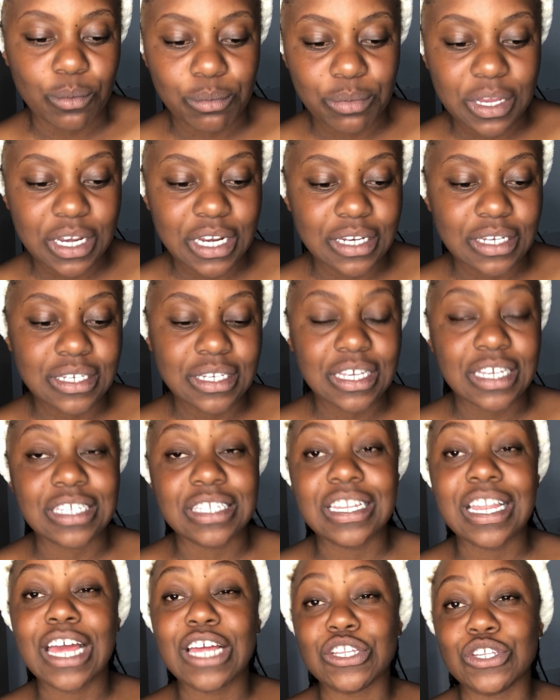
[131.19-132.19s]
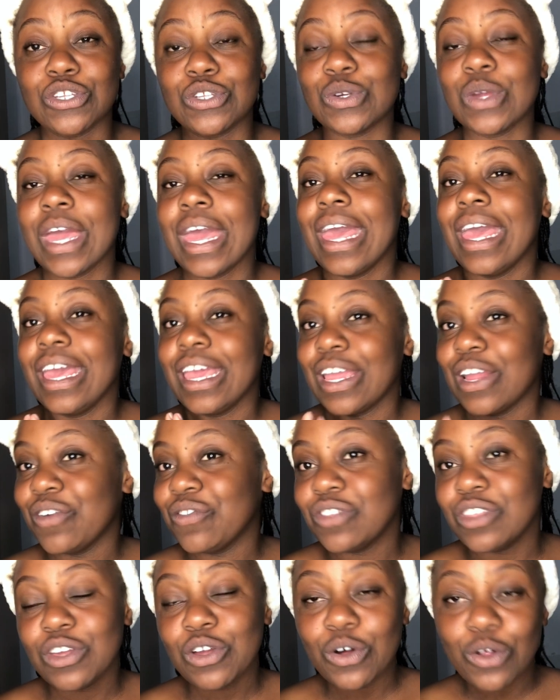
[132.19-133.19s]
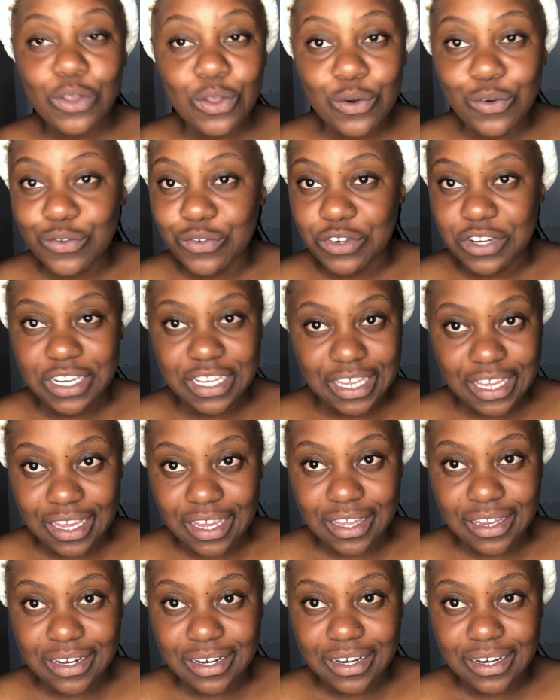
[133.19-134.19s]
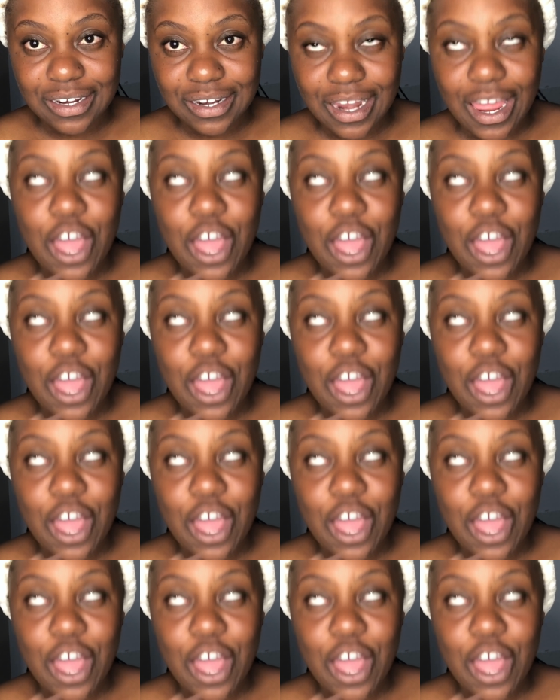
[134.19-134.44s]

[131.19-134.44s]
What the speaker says: but it takes a lot to do everything all over again